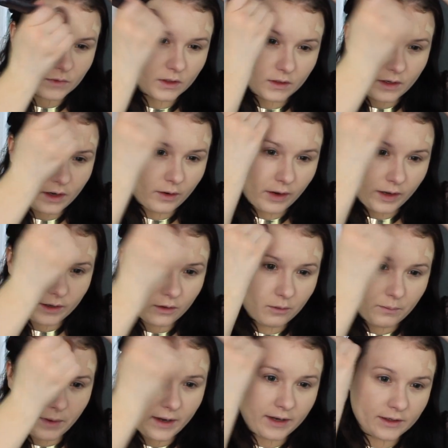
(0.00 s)
Now, I
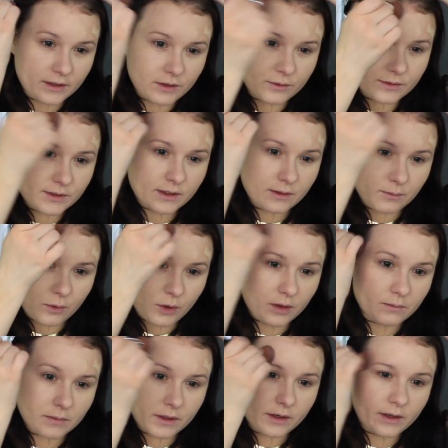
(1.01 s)
don't mind using a more
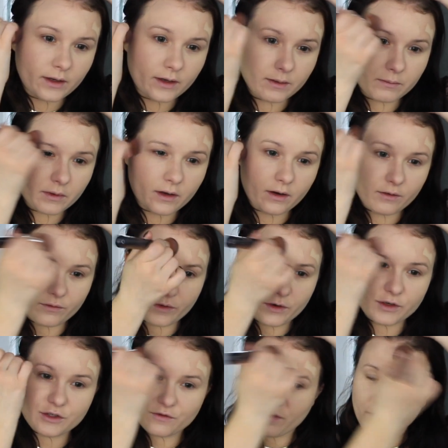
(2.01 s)
medium
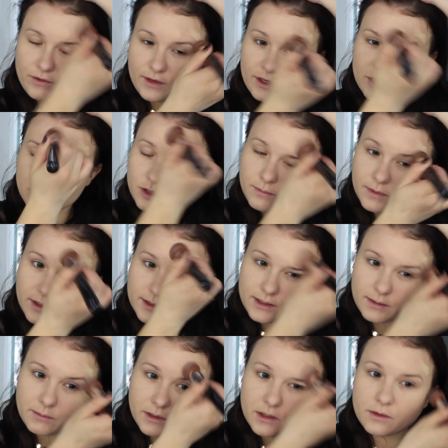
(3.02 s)
coverage foundation because
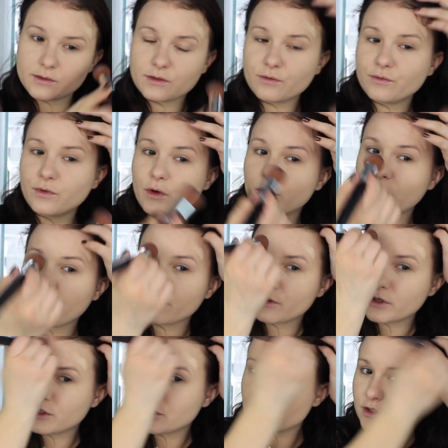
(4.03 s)
I'm going to use a full
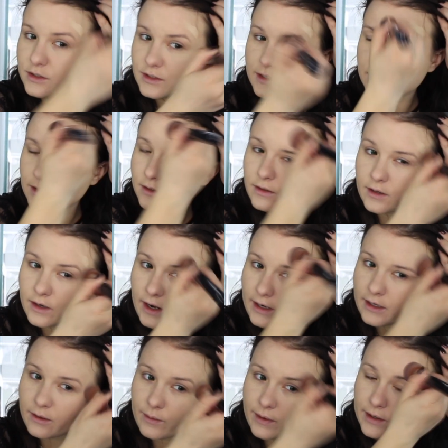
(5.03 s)
coverage concealer
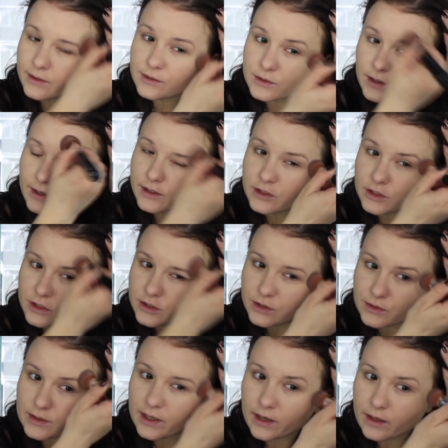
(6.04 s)
anyway, so I can just
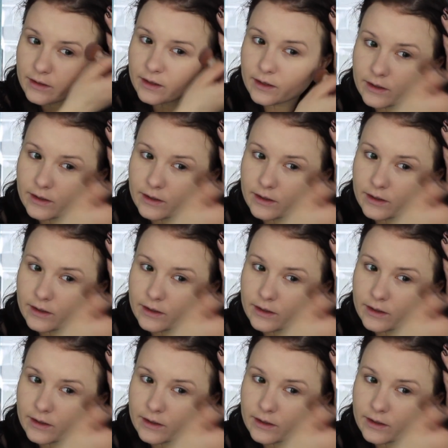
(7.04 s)
use that on the